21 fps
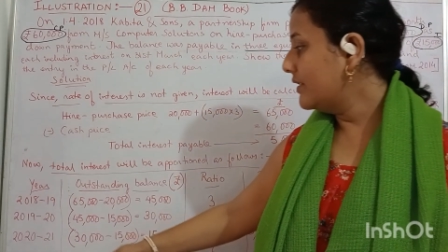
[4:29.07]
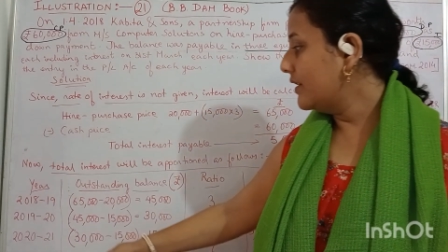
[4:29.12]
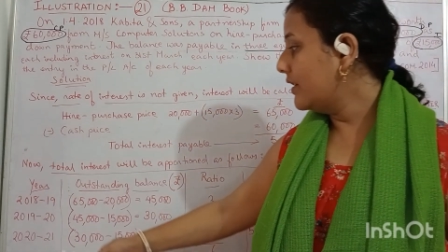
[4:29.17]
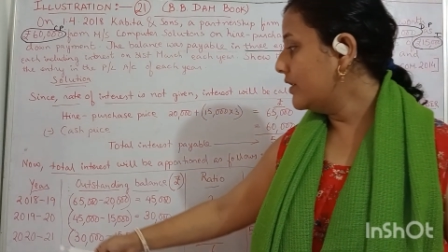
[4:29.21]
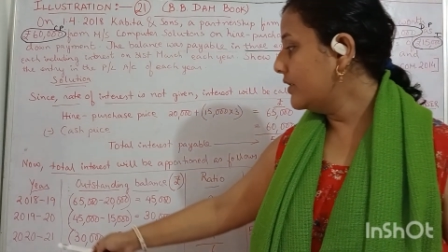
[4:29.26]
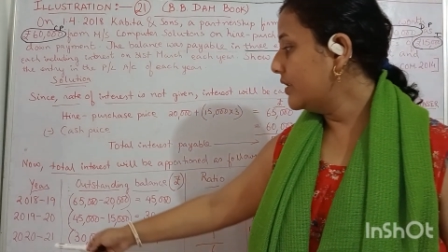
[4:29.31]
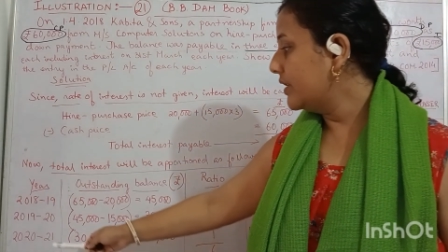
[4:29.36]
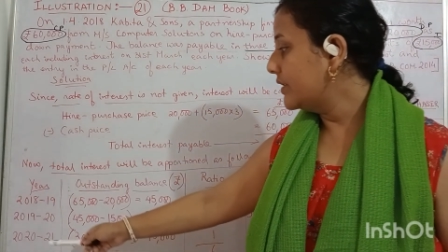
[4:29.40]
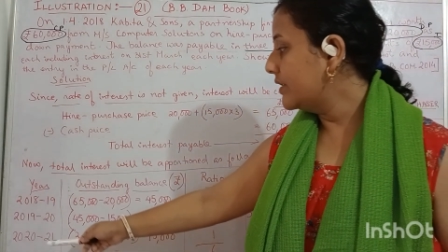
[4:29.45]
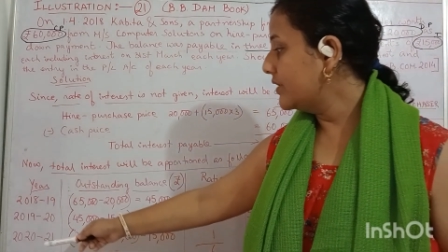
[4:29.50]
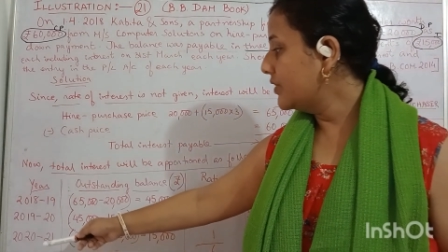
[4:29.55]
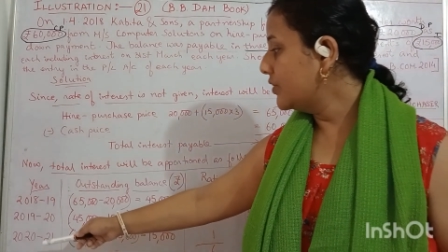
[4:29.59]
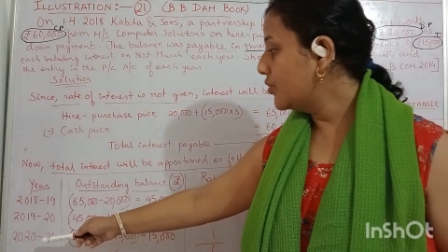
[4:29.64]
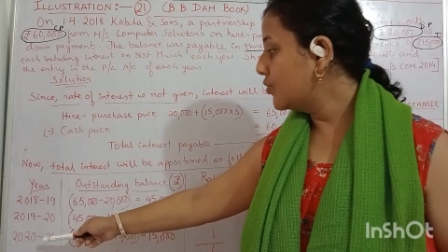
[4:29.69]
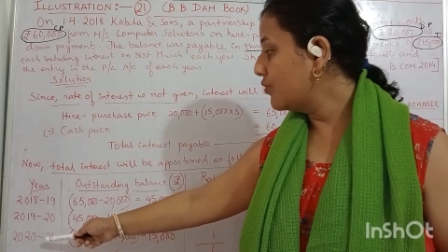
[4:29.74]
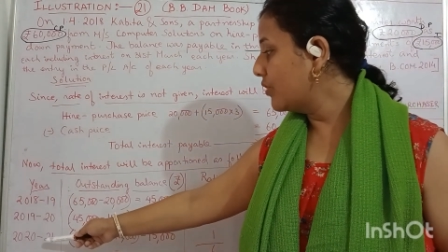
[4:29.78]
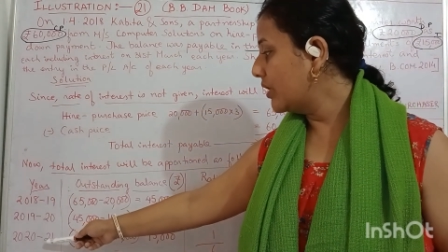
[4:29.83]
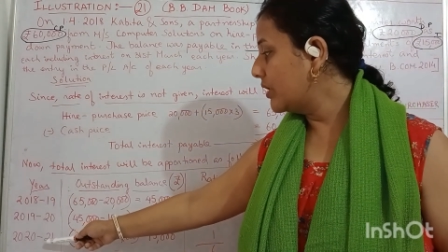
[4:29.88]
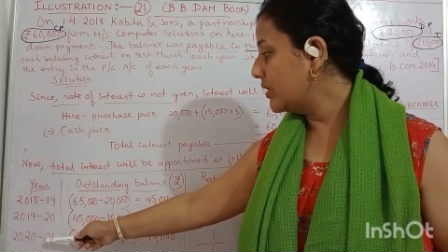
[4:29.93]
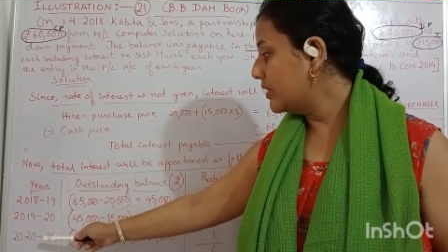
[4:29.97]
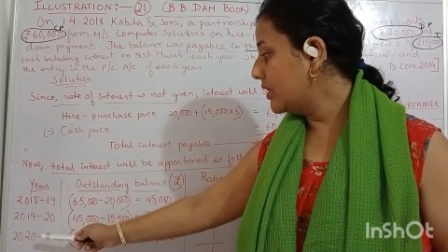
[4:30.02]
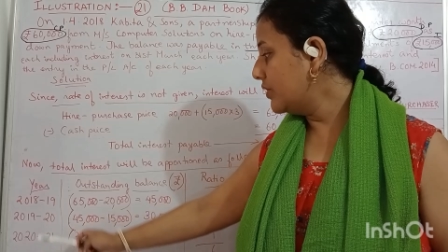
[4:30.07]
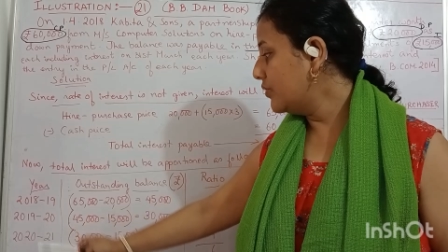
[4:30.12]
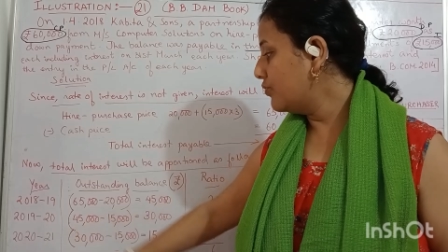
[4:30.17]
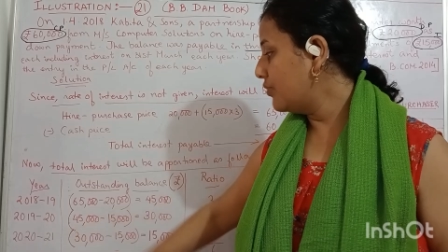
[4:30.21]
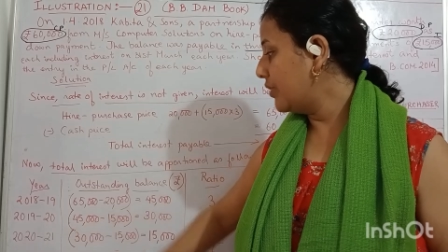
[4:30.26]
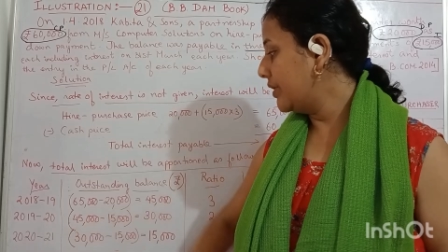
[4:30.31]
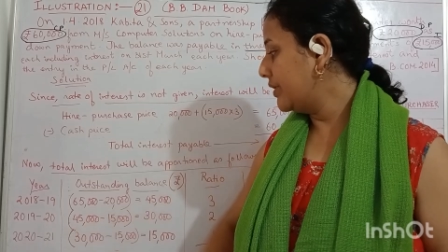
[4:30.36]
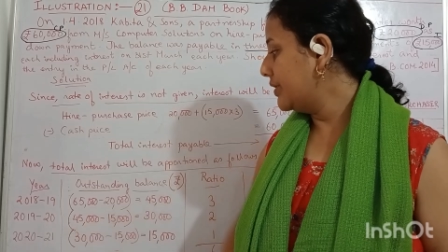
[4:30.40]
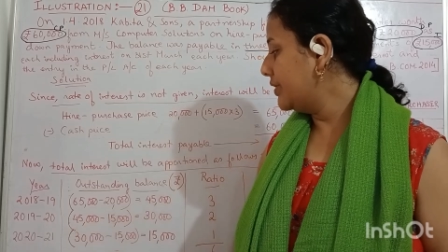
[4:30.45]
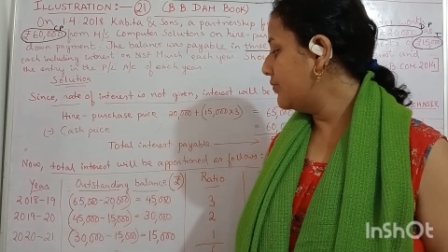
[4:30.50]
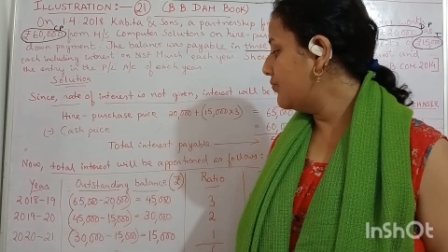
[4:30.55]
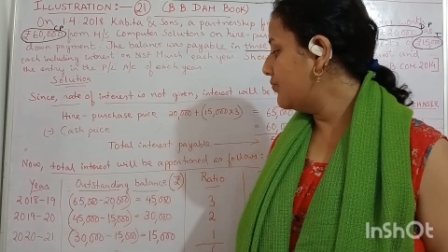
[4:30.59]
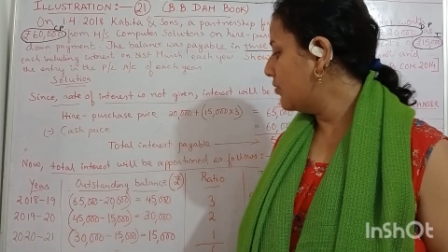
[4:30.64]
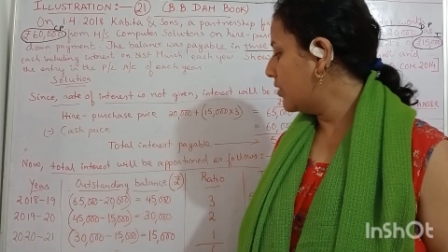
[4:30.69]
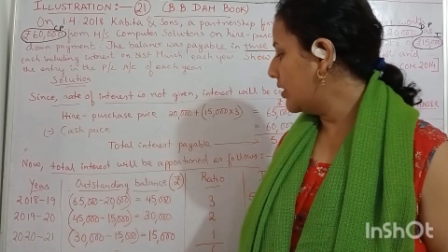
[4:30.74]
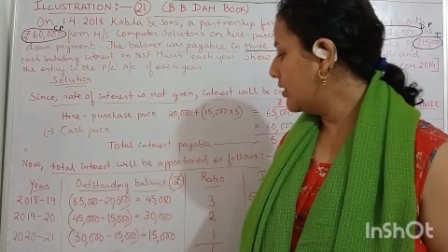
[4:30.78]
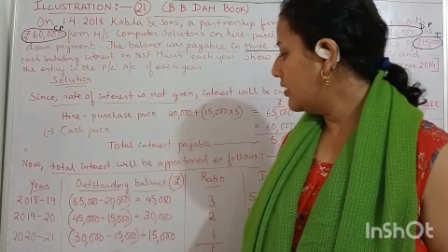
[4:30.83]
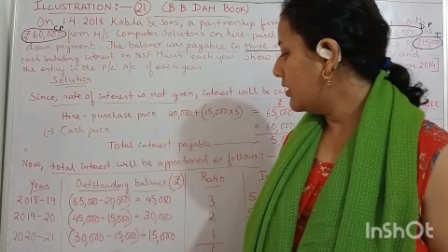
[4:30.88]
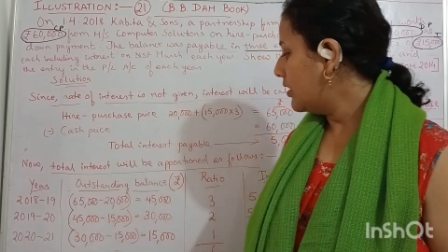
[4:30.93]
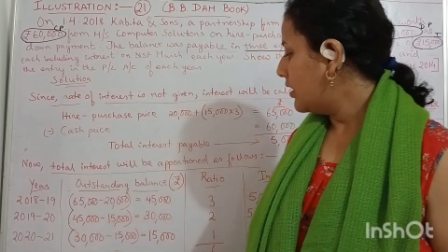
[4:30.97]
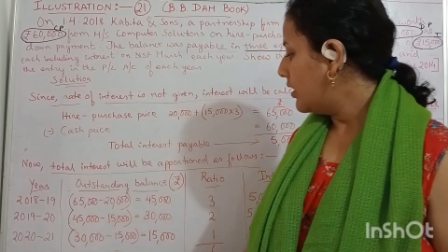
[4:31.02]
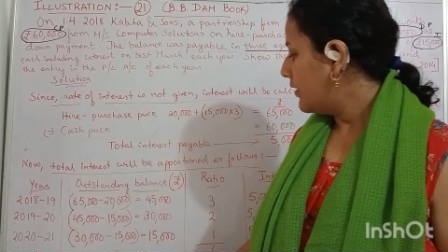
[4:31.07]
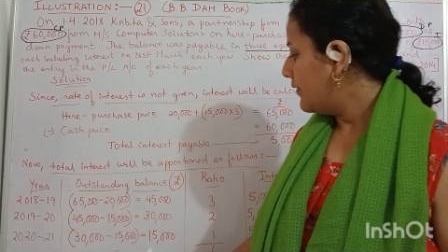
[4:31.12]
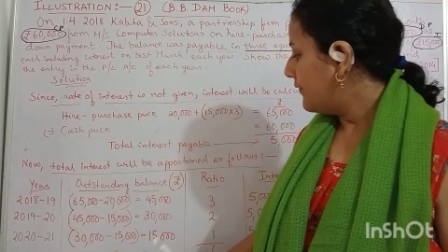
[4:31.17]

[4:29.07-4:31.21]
year, that is 2021,